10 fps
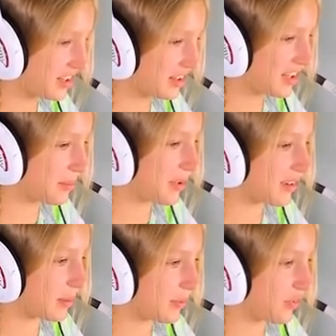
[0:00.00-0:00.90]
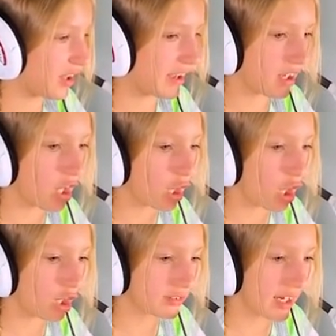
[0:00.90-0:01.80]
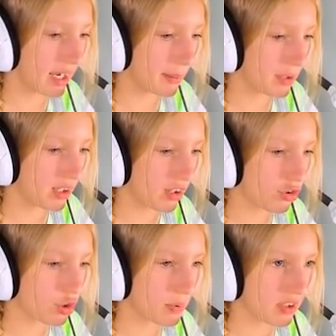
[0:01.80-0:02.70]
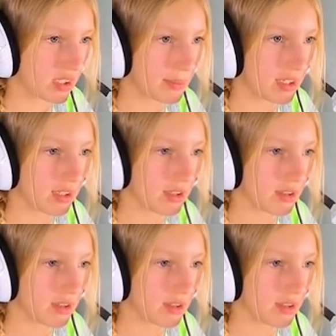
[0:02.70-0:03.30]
need to be sleeping for like a long time? They're like super sleepy.